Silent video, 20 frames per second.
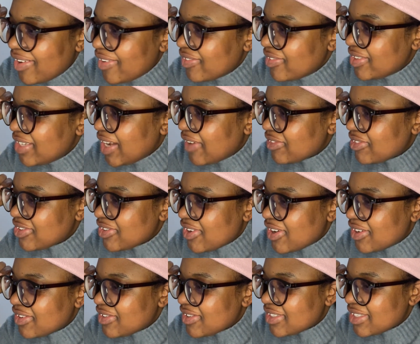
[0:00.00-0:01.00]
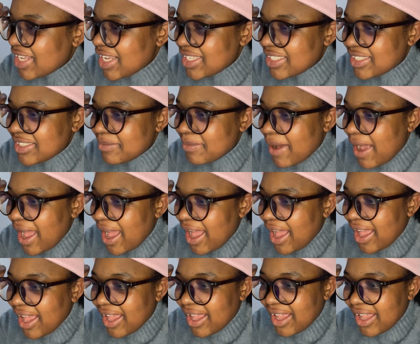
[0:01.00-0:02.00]
we have to go to
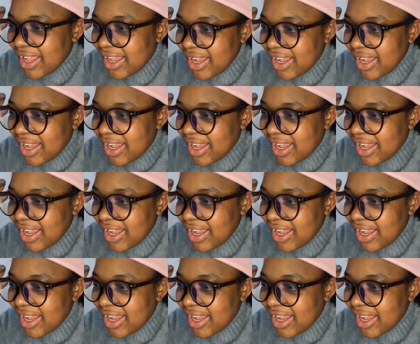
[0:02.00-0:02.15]
Zanzibar.